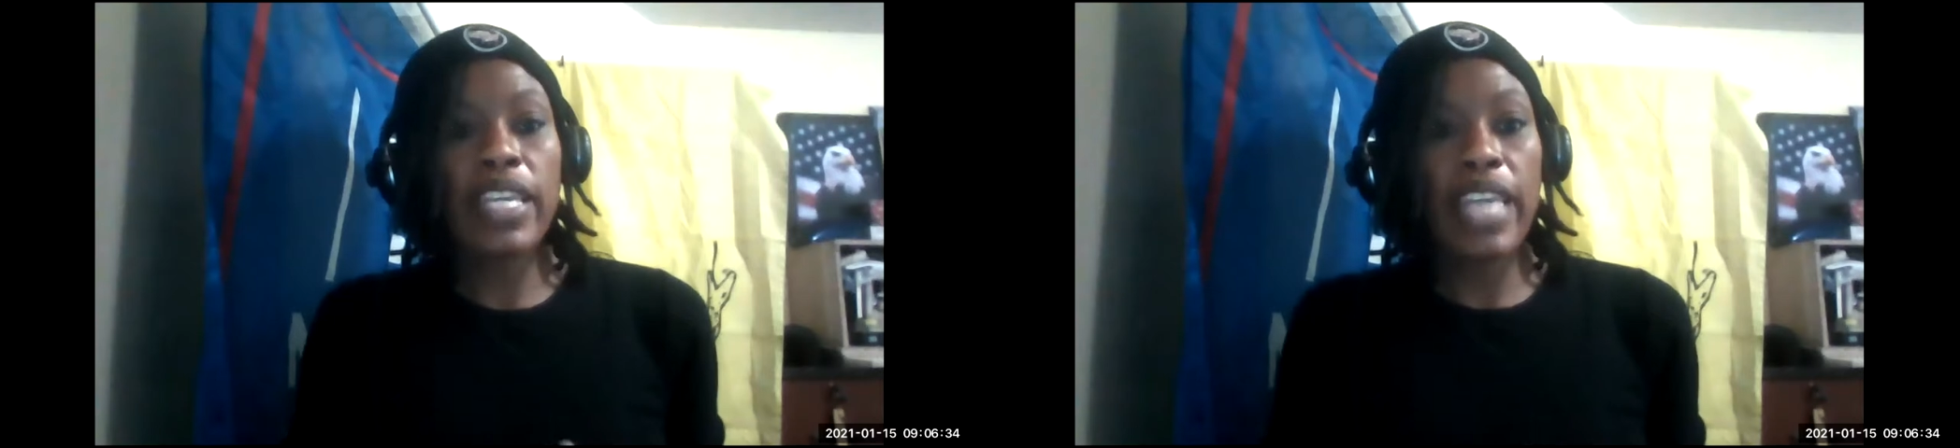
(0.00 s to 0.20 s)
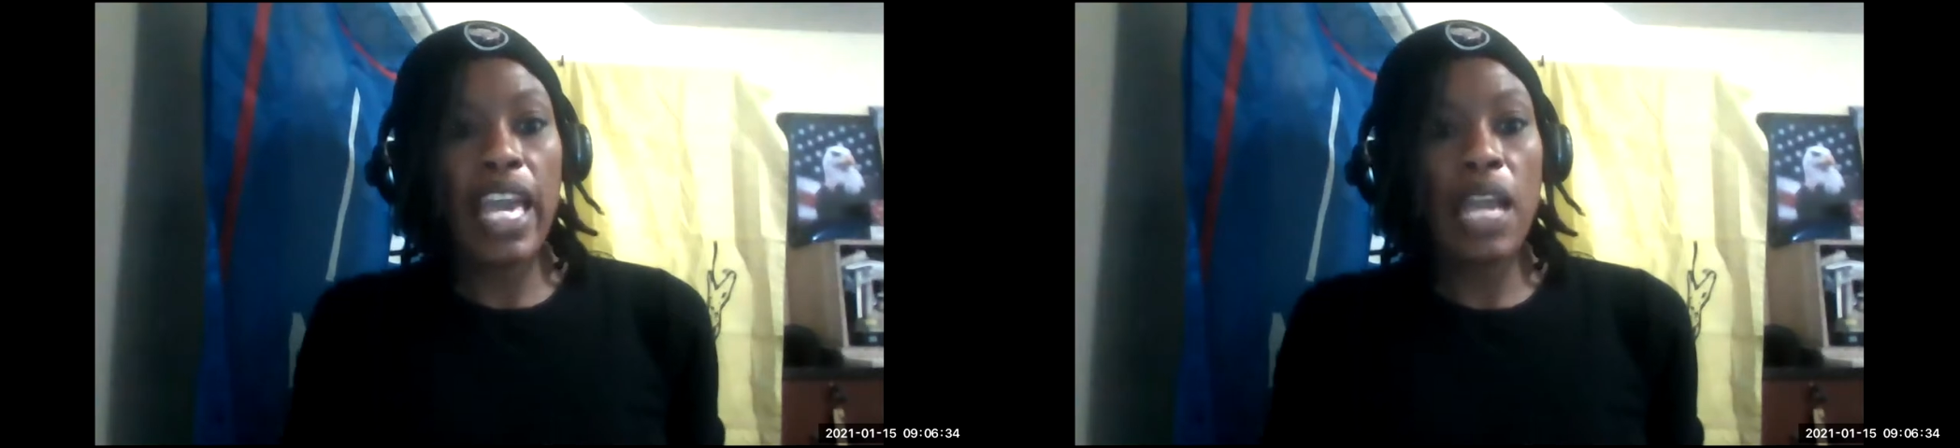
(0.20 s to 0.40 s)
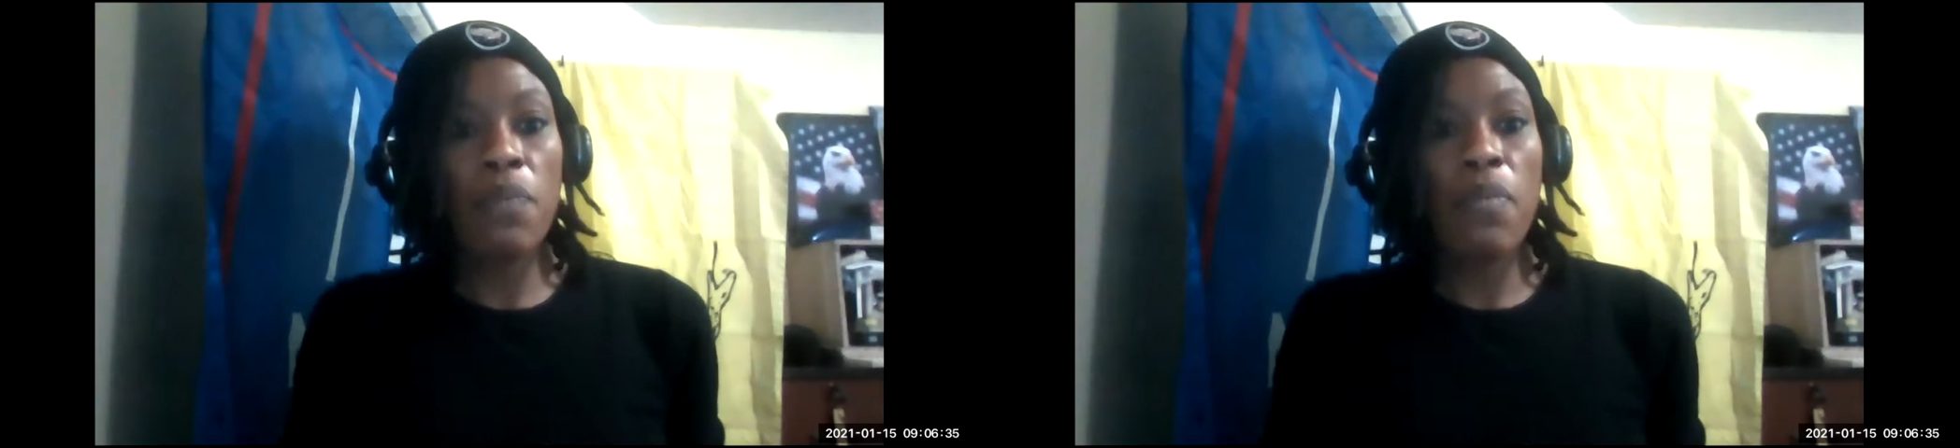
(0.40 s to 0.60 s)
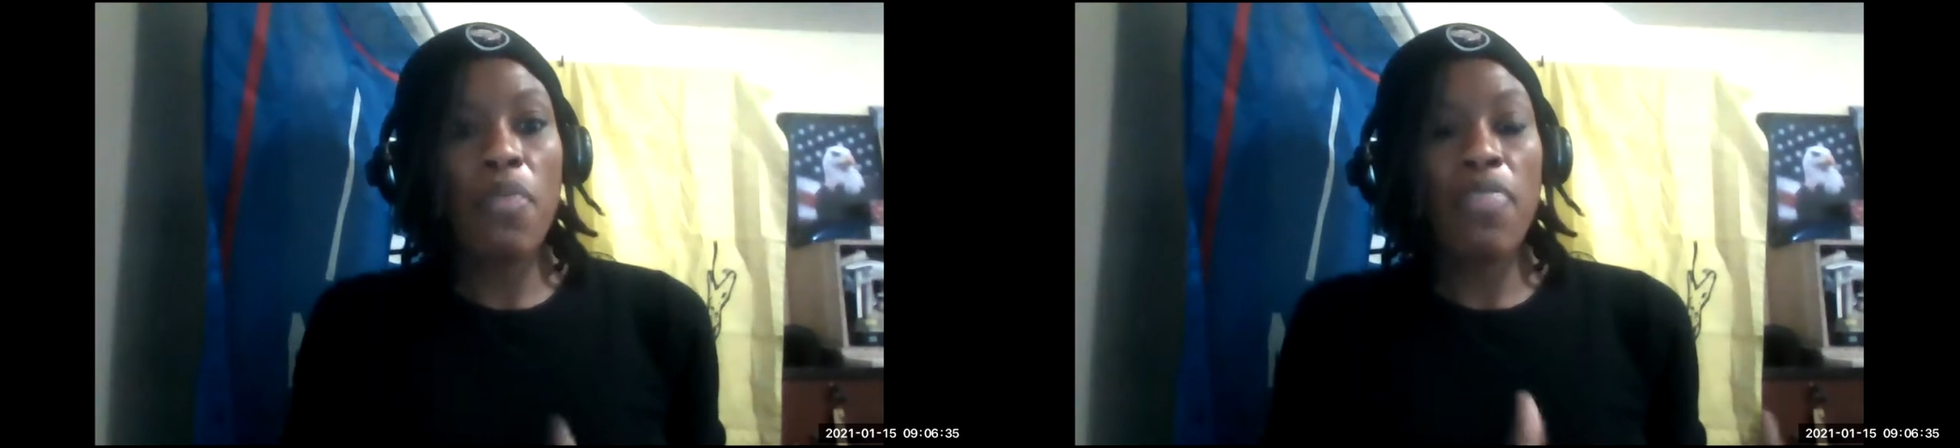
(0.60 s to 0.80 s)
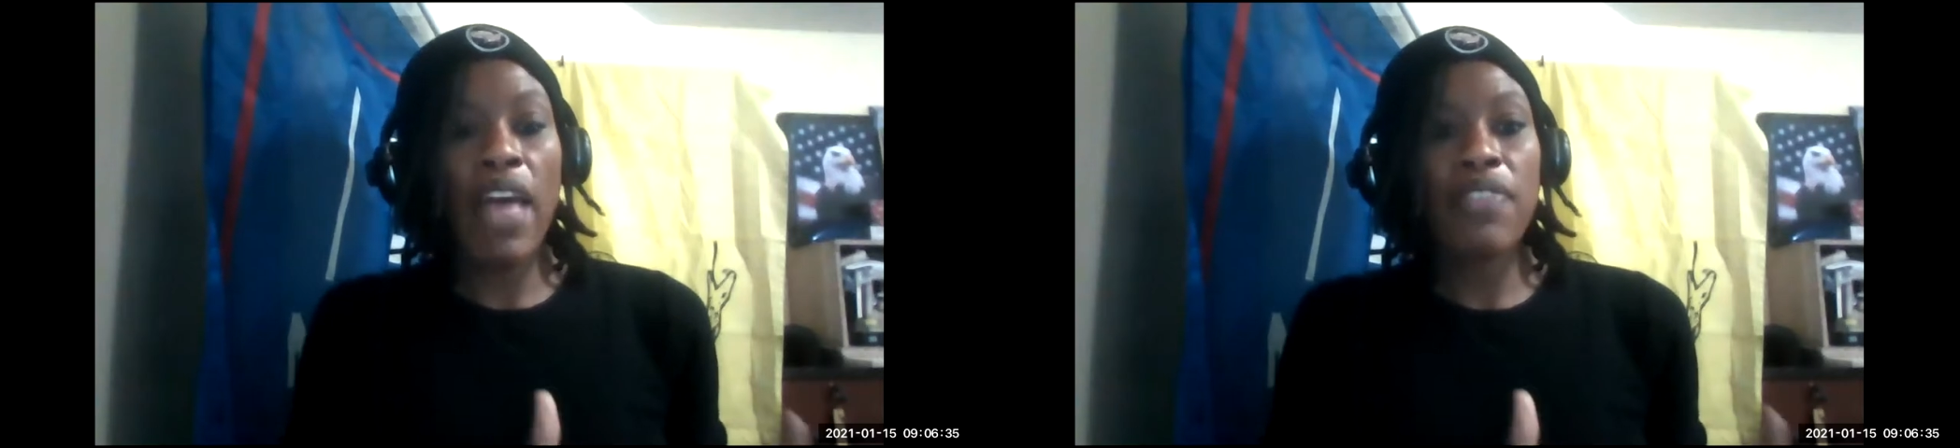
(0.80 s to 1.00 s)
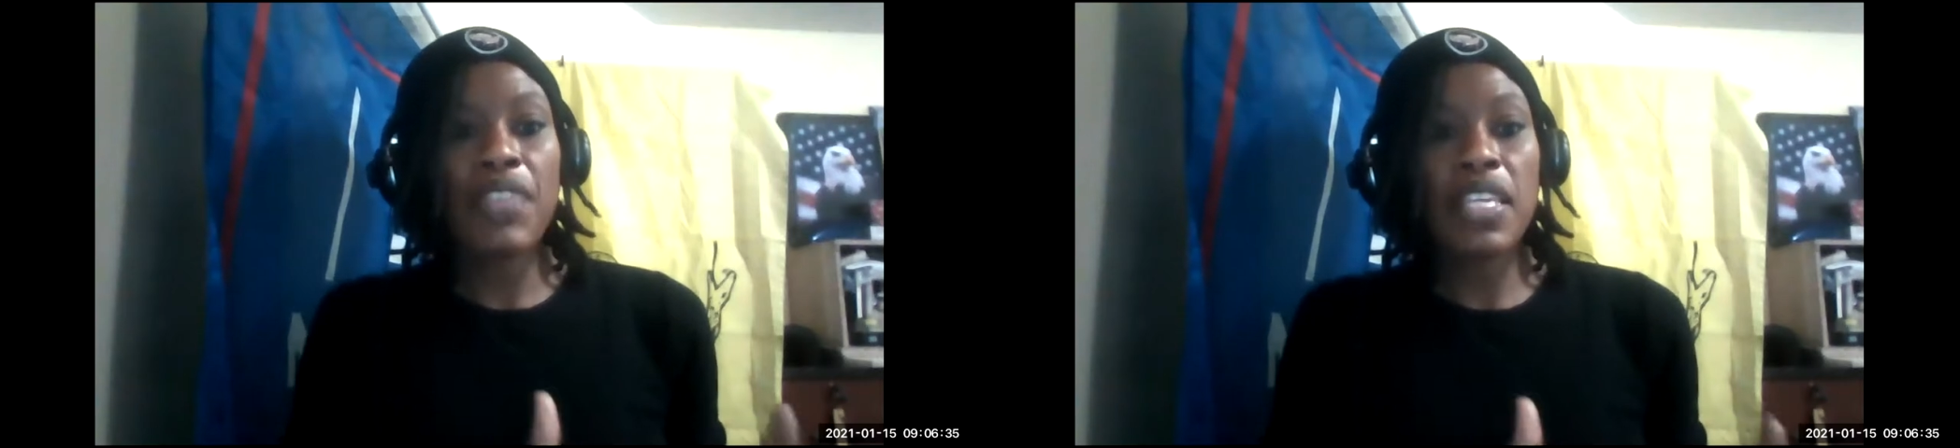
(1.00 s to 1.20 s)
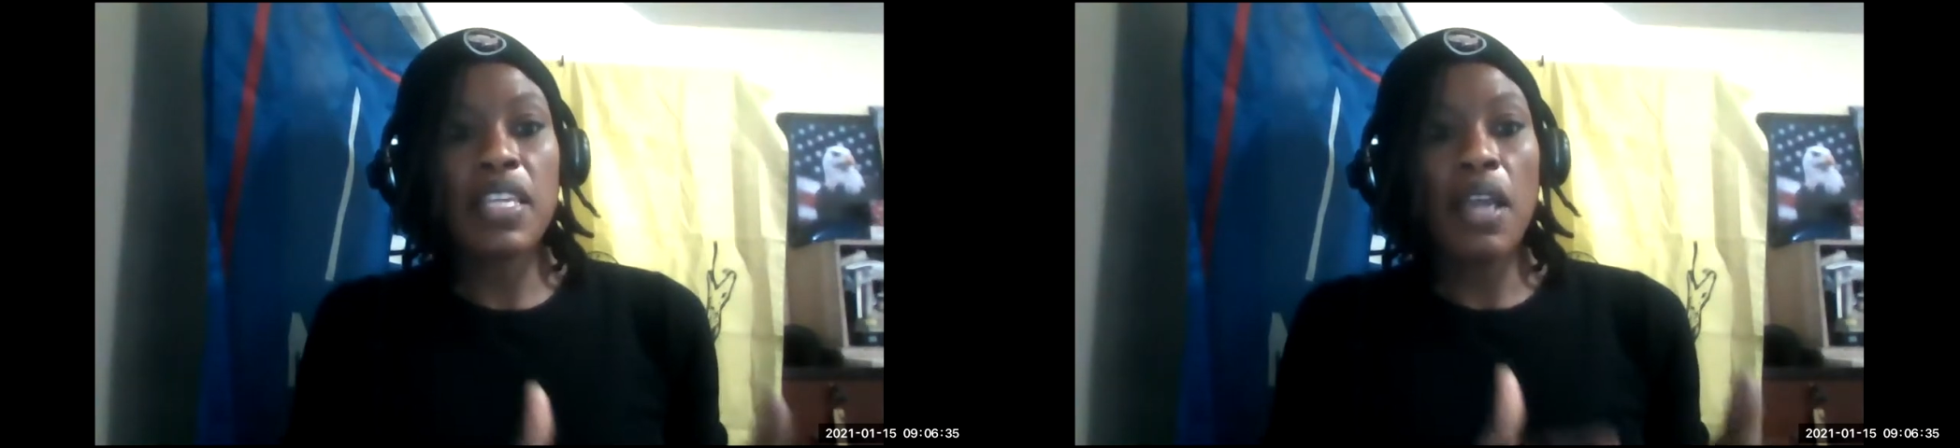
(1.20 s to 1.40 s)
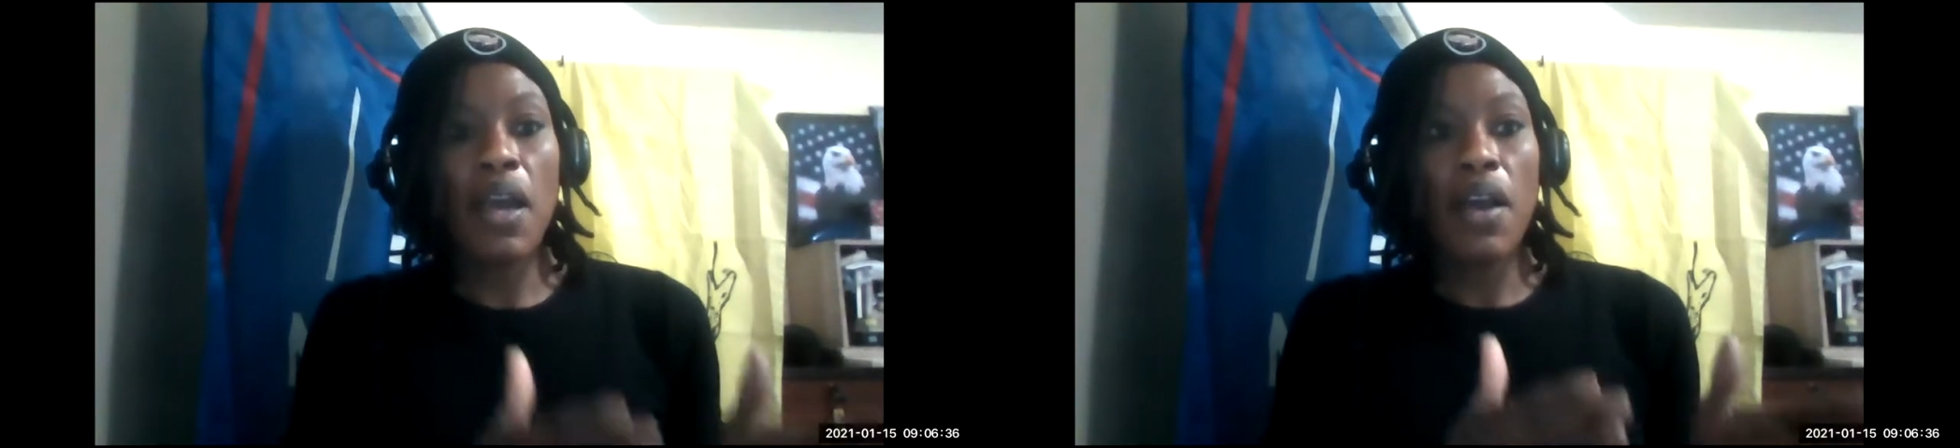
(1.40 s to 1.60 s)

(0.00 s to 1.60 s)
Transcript: game that the